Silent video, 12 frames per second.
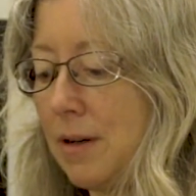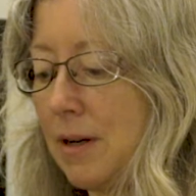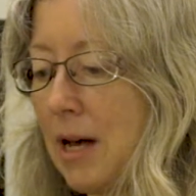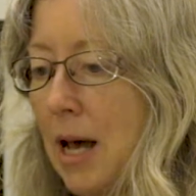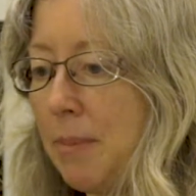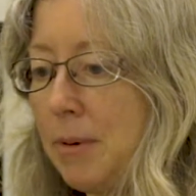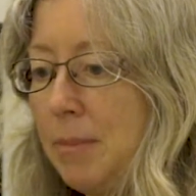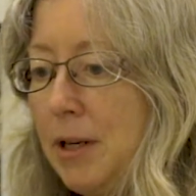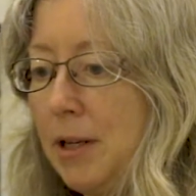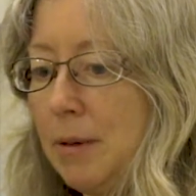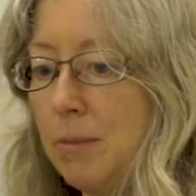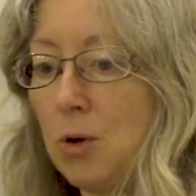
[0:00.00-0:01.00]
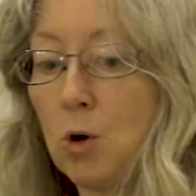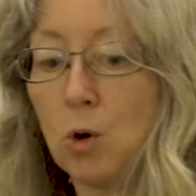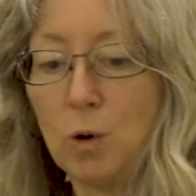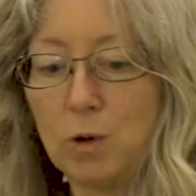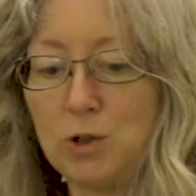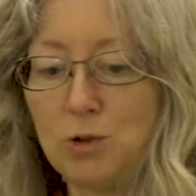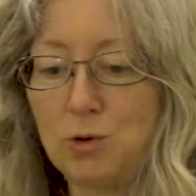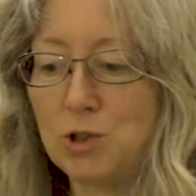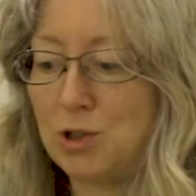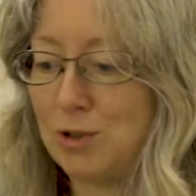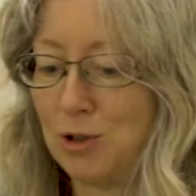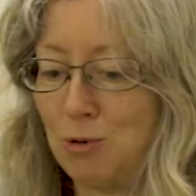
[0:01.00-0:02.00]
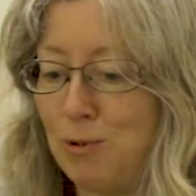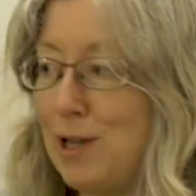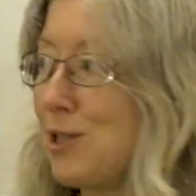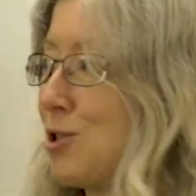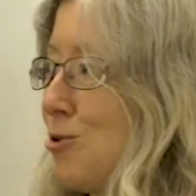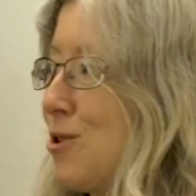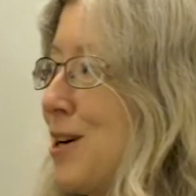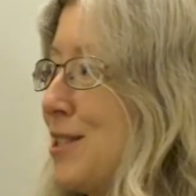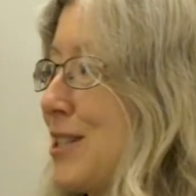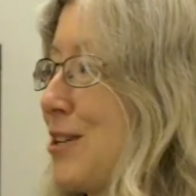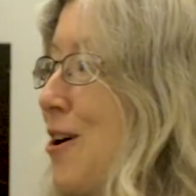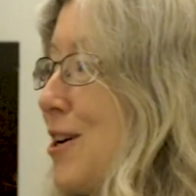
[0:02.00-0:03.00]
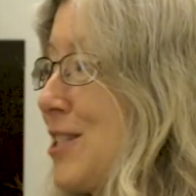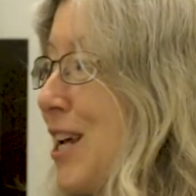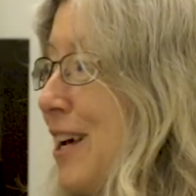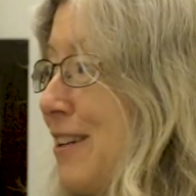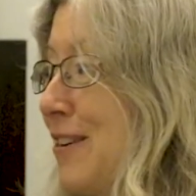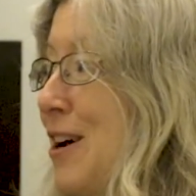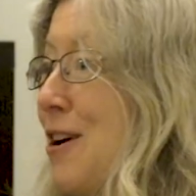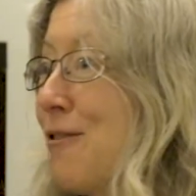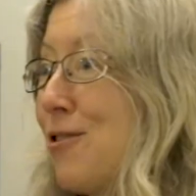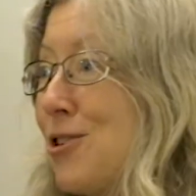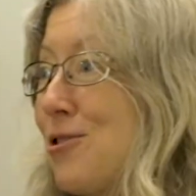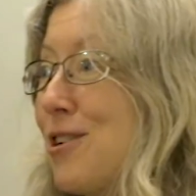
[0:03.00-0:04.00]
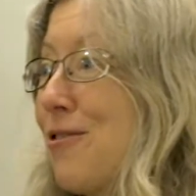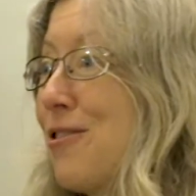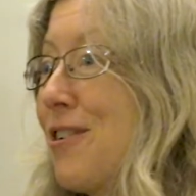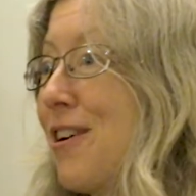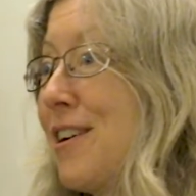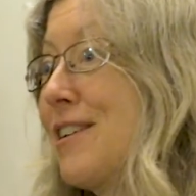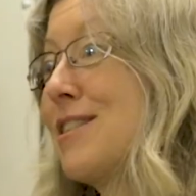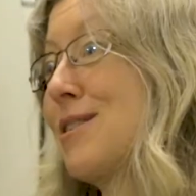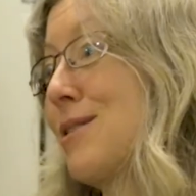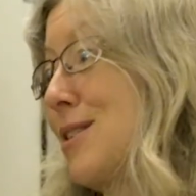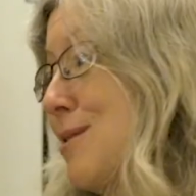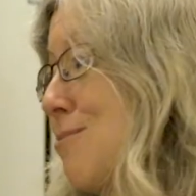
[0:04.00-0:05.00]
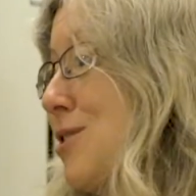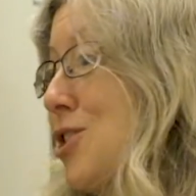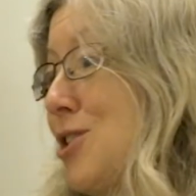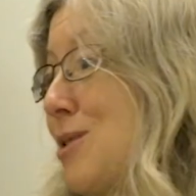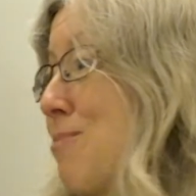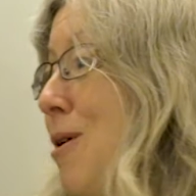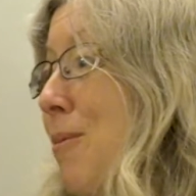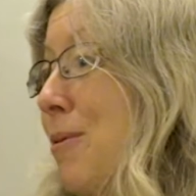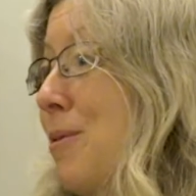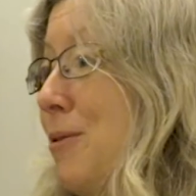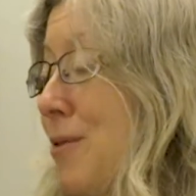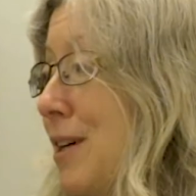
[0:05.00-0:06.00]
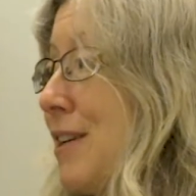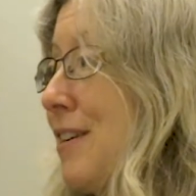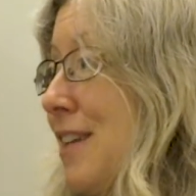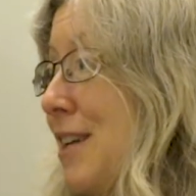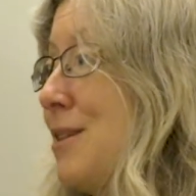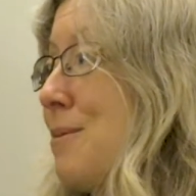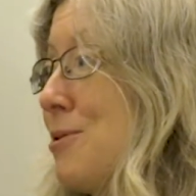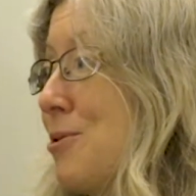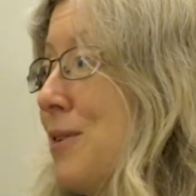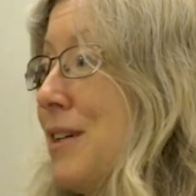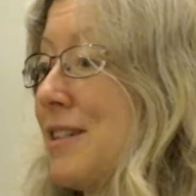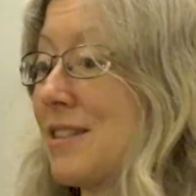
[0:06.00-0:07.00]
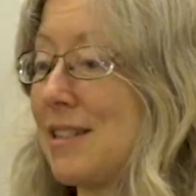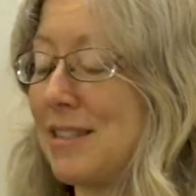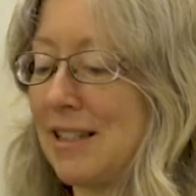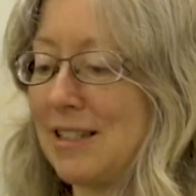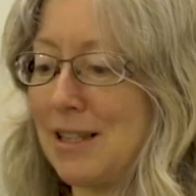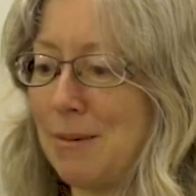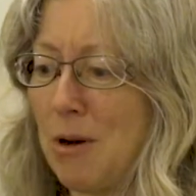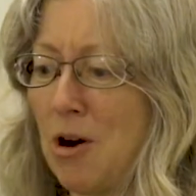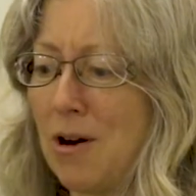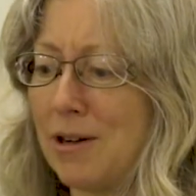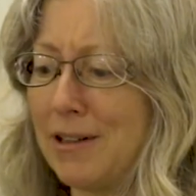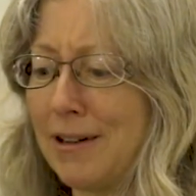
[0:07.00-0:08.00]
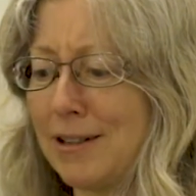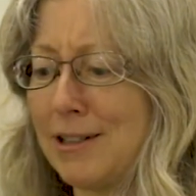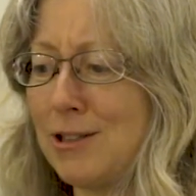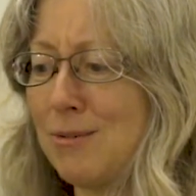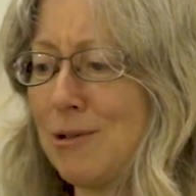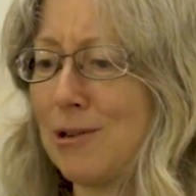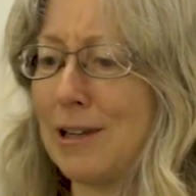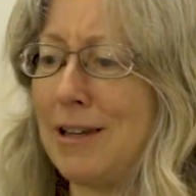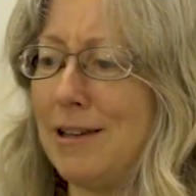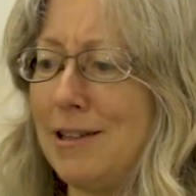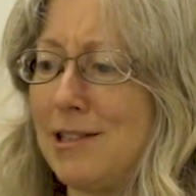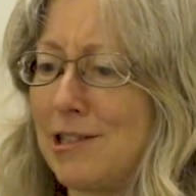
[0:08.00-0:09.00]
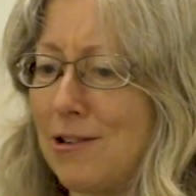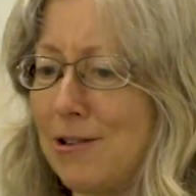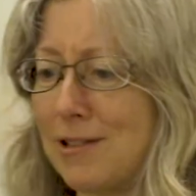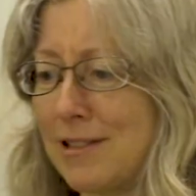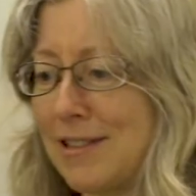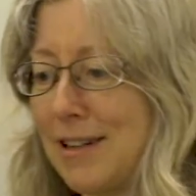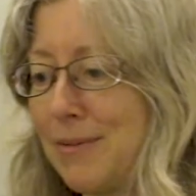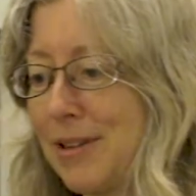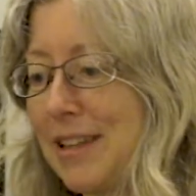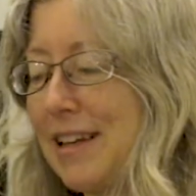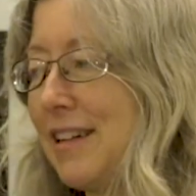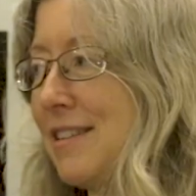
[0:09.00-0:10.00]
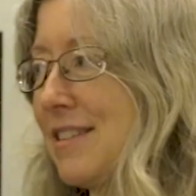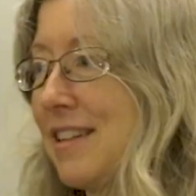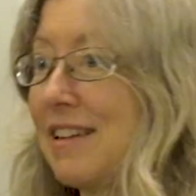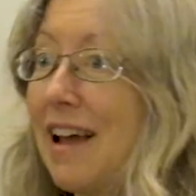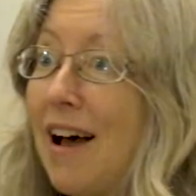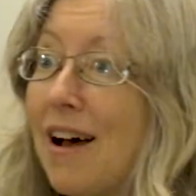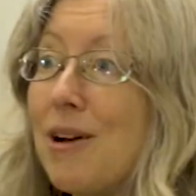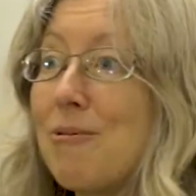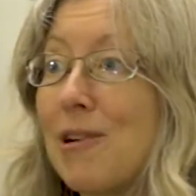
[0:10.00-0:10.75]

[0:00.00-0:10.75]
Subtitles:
happy medium, or do you just create two kinds of content for two different audiences, which is probably what he'll end up doing? Because I said to him, you got to do more kid jokes type of thing, and he said, I'm